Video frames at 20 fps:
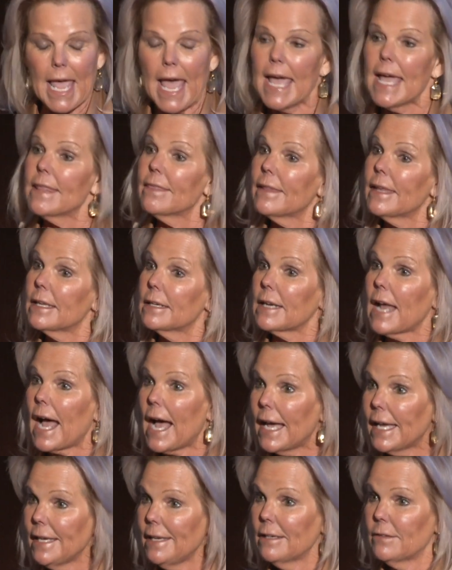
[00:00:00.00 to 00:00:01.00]
And then
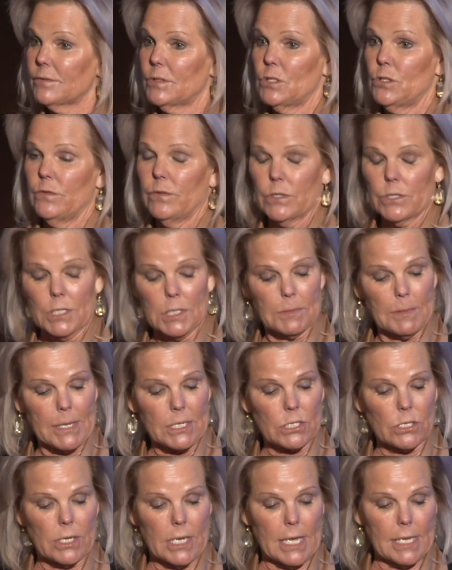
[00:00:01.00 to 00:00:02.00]
I have two very
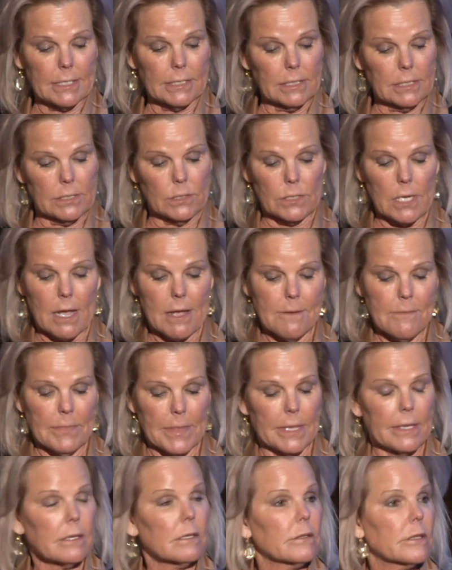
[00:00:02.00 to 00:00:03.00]
special guests
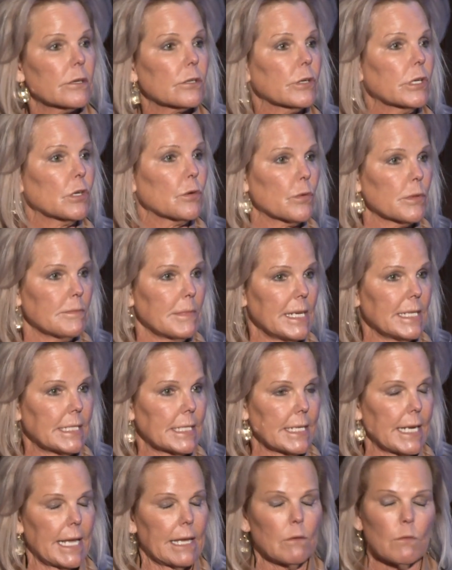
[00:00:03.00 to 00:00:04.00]
that are here with me
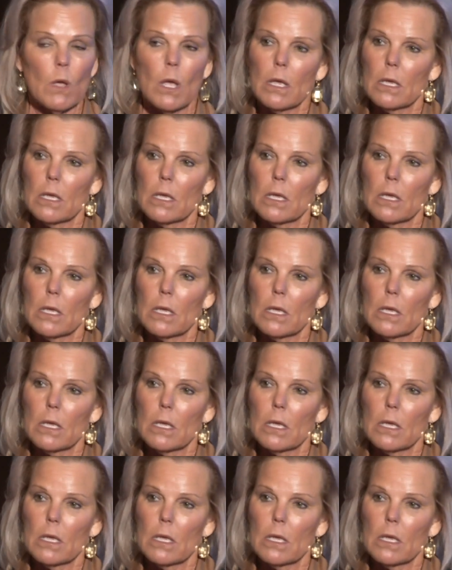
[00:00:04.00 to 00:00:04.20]
today.